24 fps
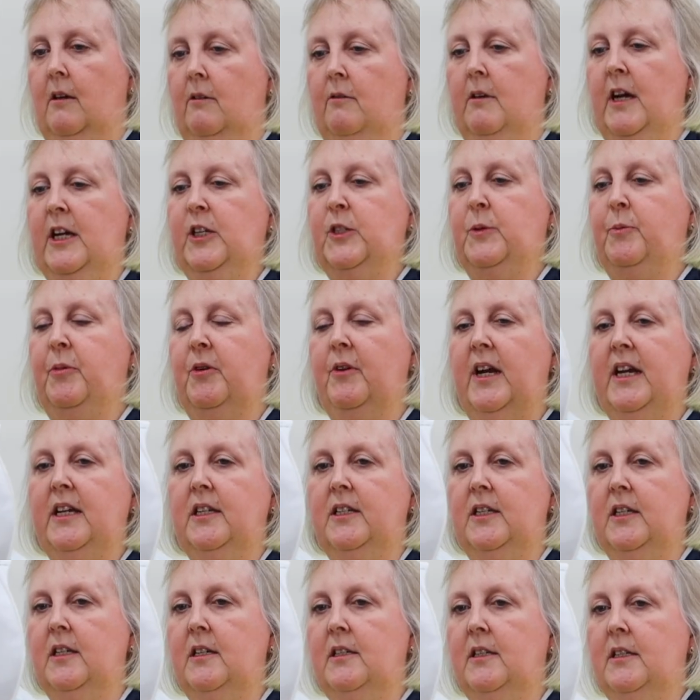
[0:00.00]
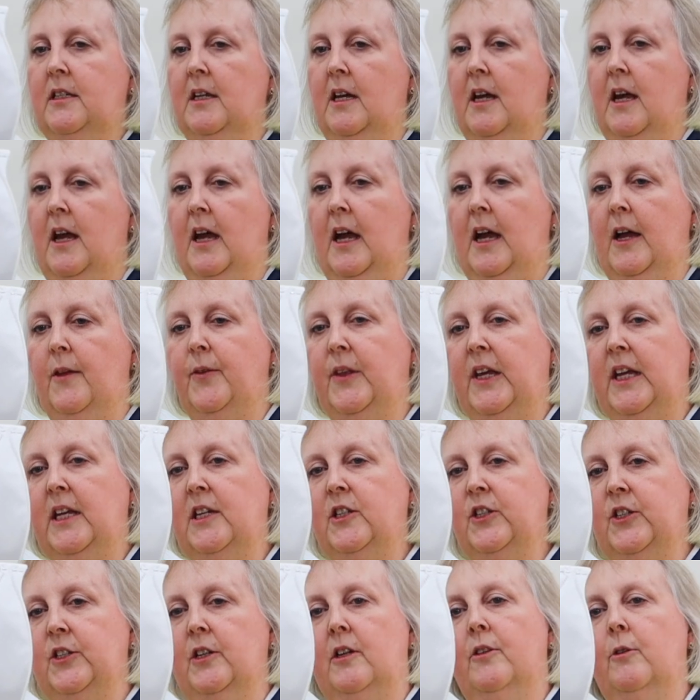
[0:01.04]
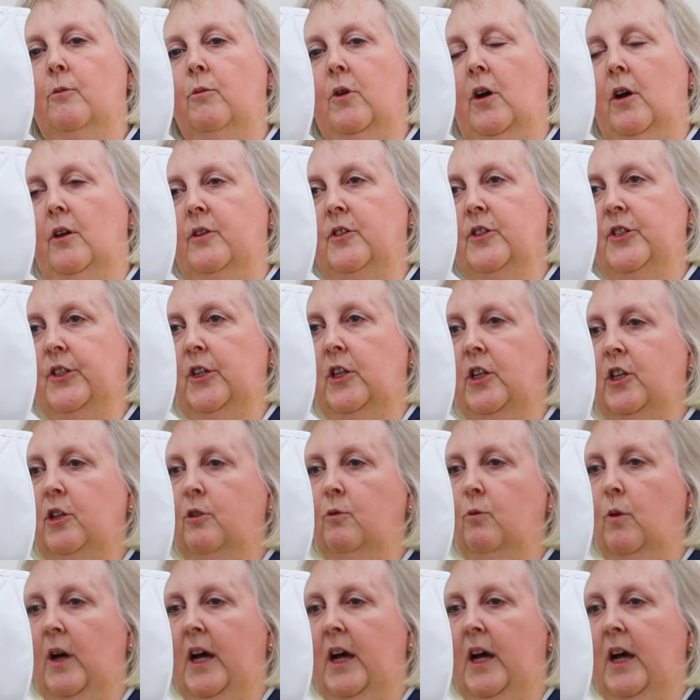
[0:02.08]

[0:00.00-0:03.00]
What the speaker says: respirators, and these are the ones that you